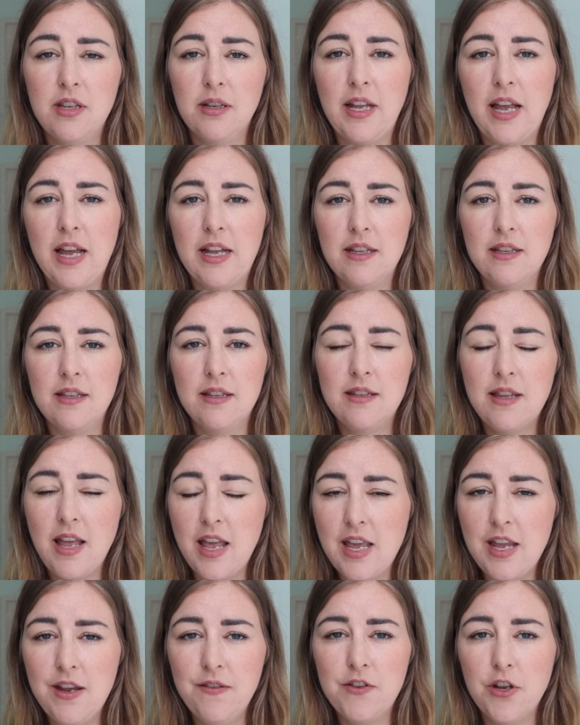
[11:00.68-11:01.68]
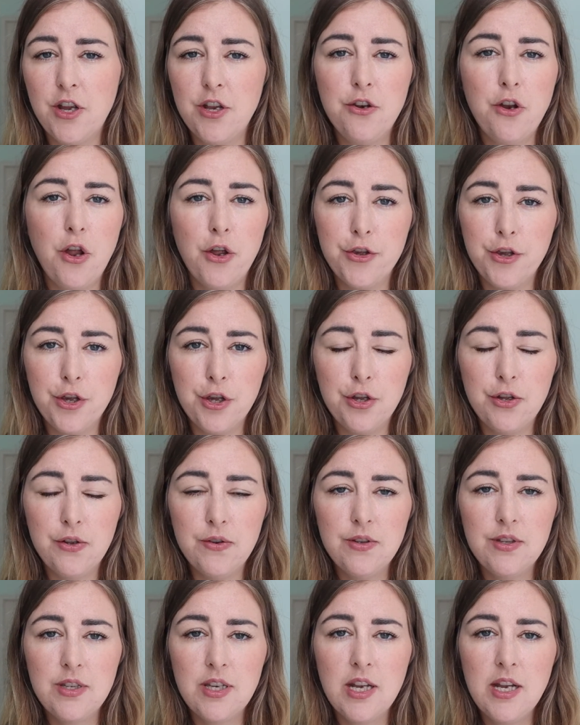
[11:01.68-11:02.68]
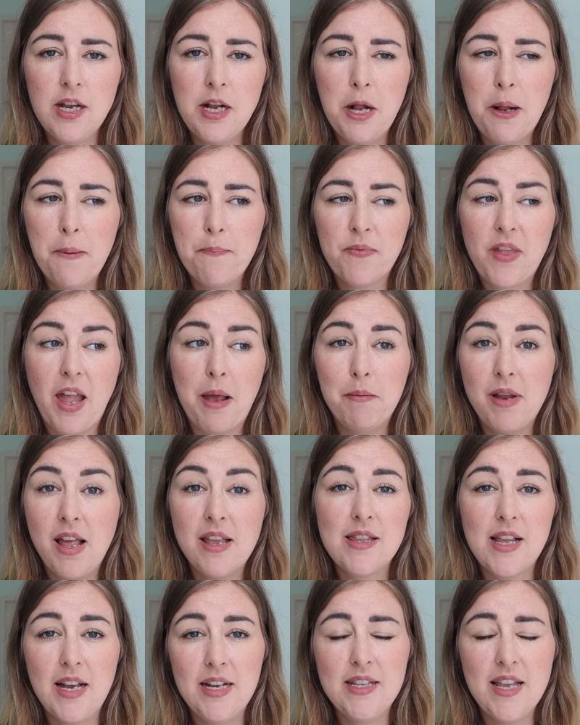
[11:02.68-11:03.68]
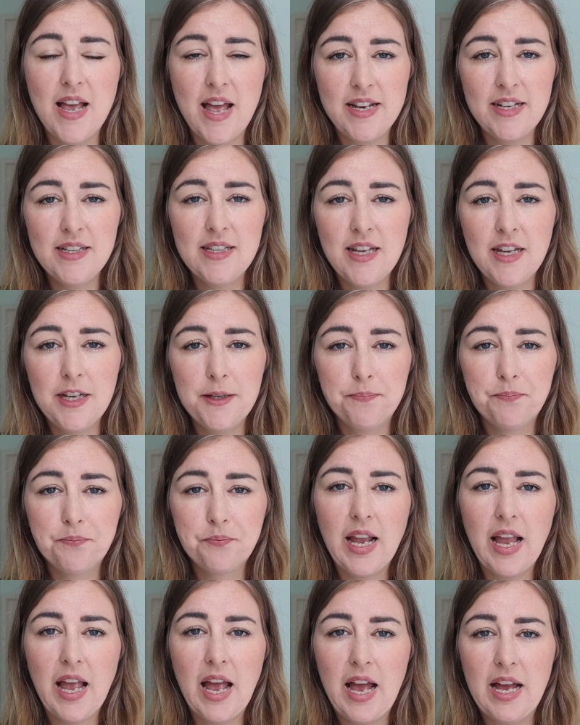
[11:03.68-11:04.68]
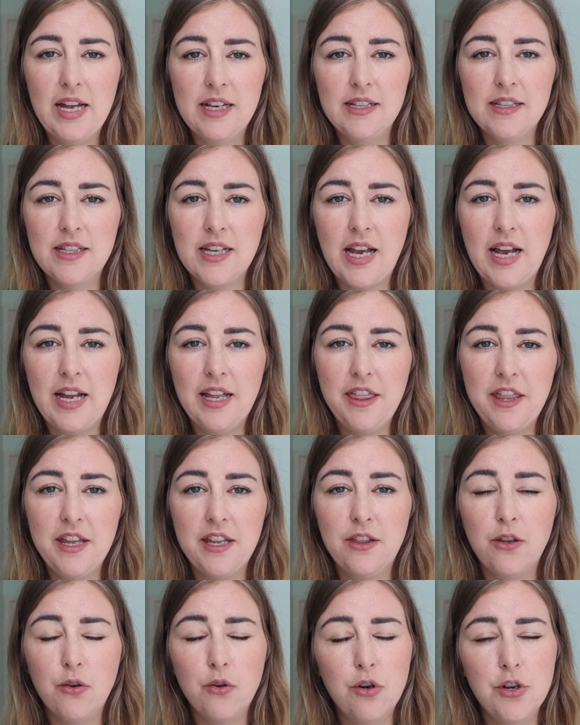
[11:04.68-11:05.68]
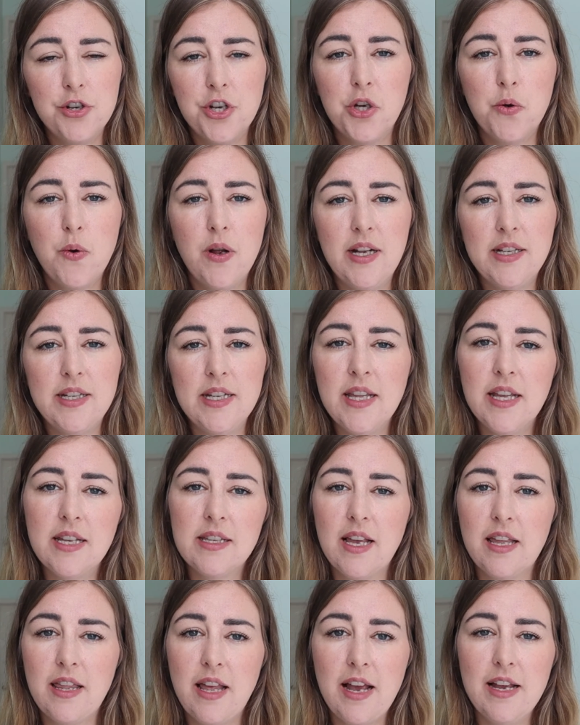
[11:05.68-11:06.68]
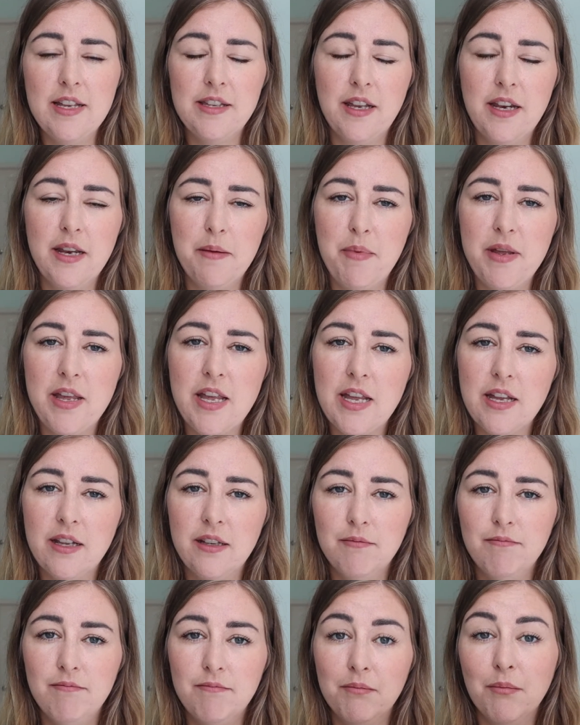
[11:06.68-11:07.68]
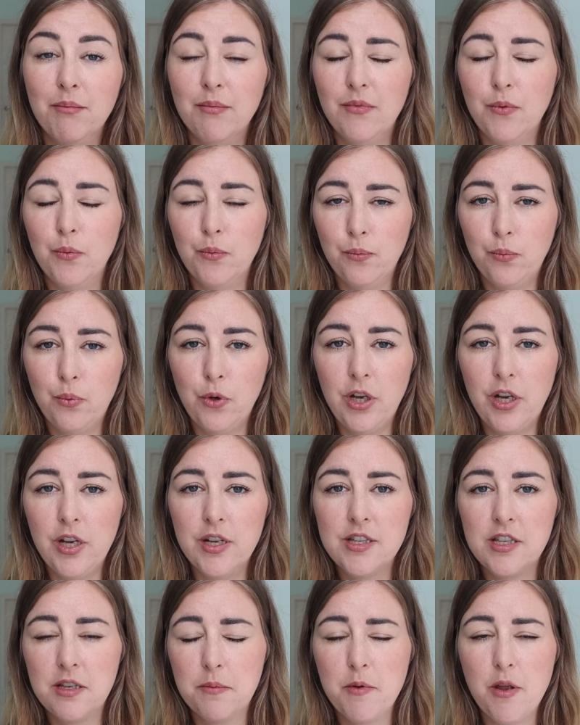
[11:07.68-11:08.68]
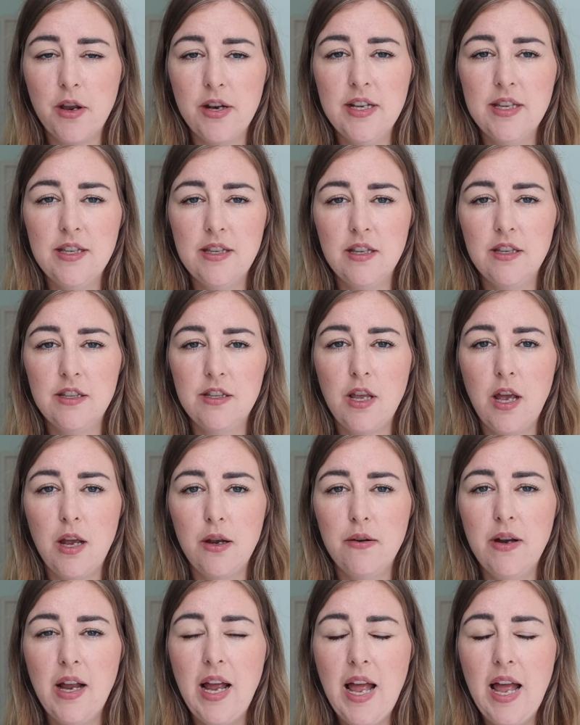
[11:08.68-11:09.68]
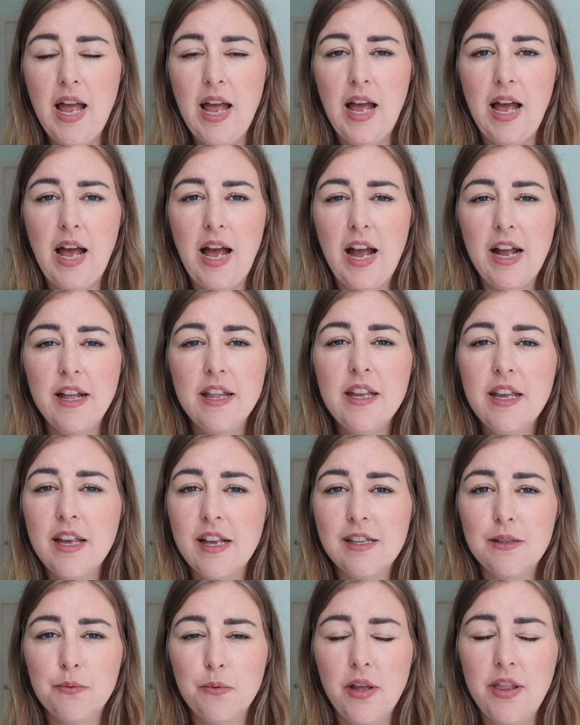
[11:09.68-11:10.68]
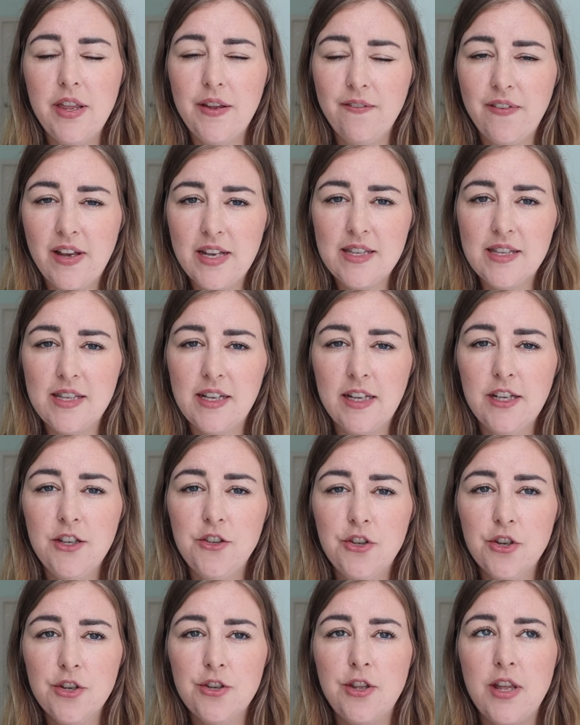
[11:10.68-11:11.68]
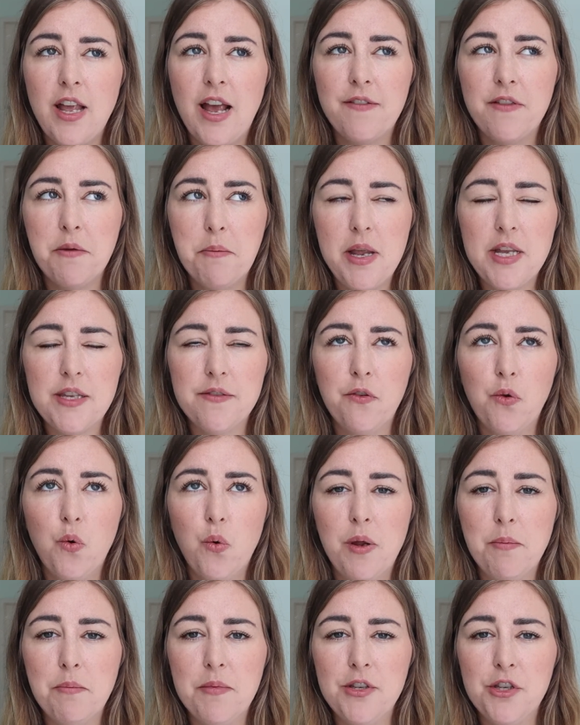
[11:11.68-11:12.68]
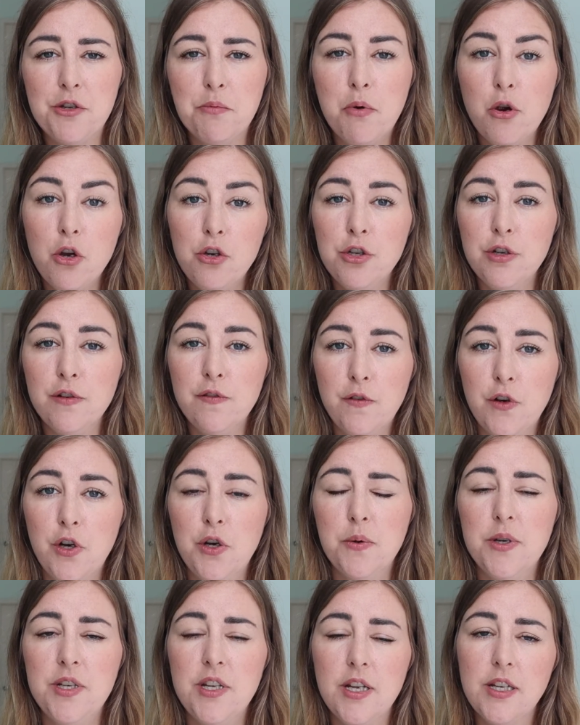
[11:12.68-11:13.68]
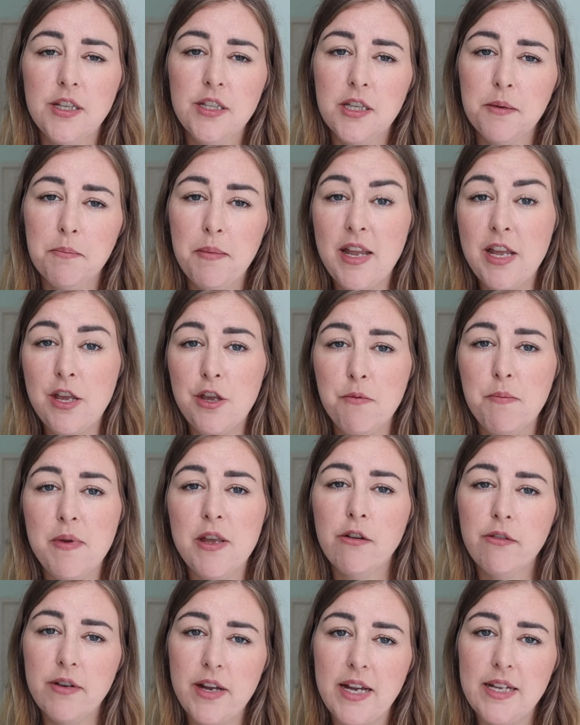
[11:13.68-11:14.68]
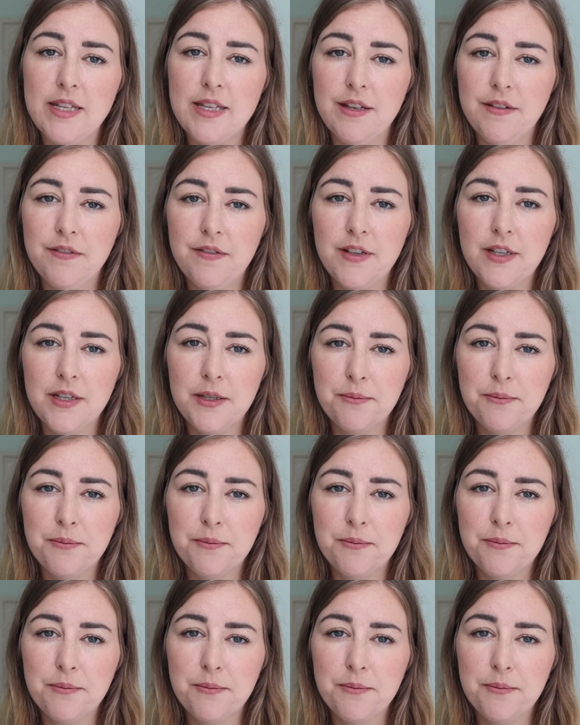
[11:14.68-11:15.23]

to get saved and not used. I'm less likely to edit it, and I think the audio quality and things like that is going to be worse, to be honest. So I think it is worth investing in just so you have the piece of equipment to push you forward and to make you be creative.